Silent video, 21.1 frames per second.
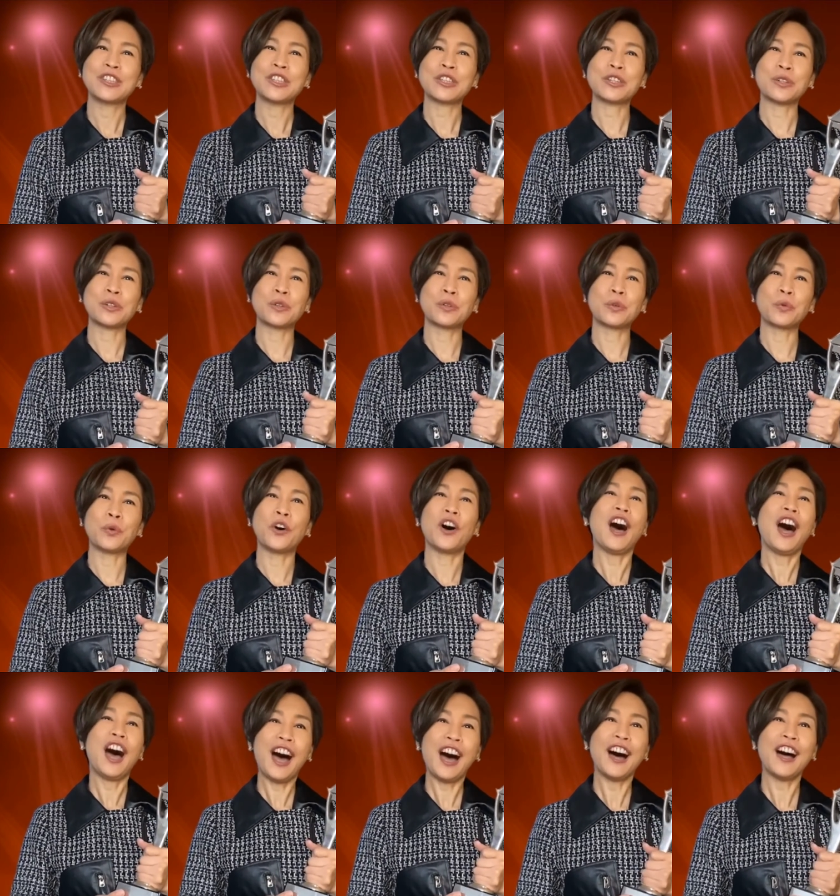to work
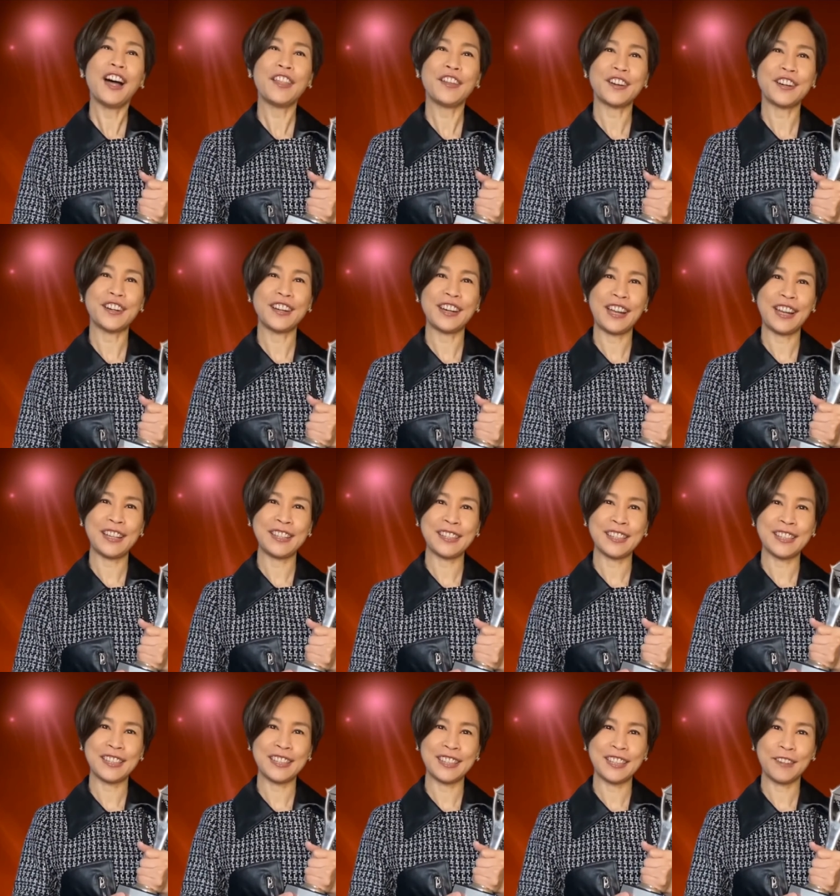harder and
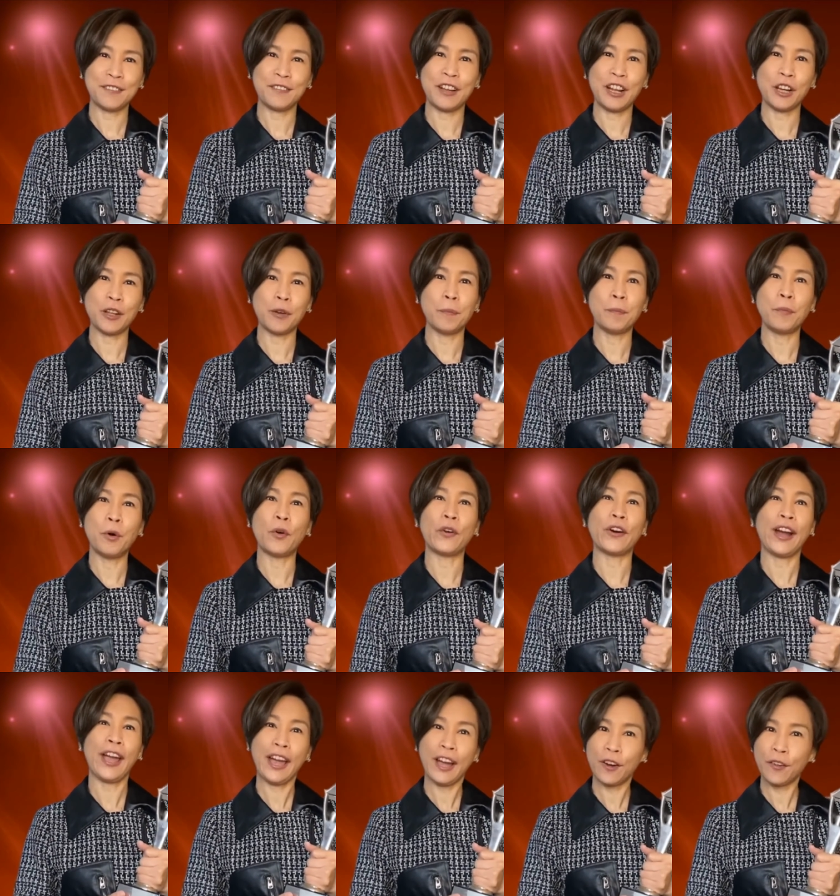develop more
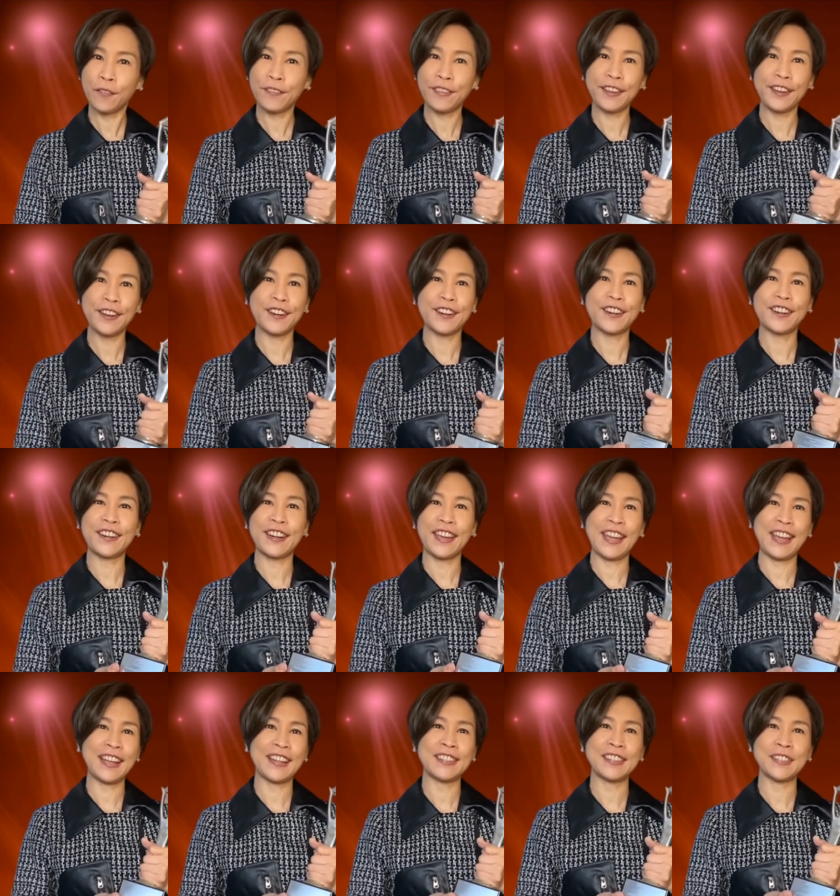healthier
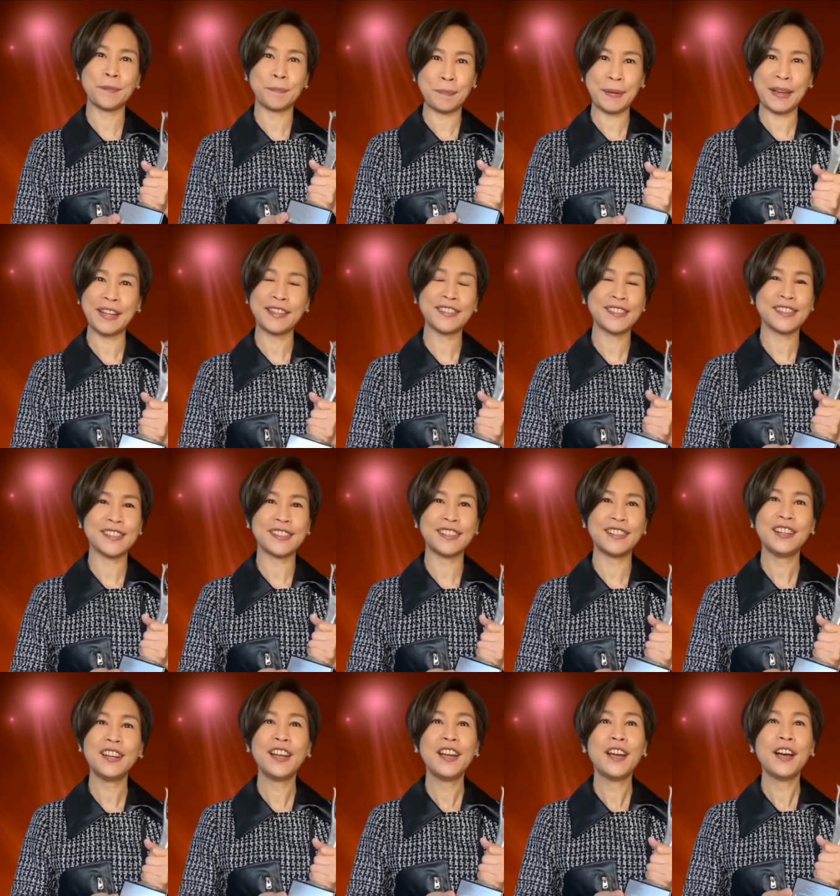and better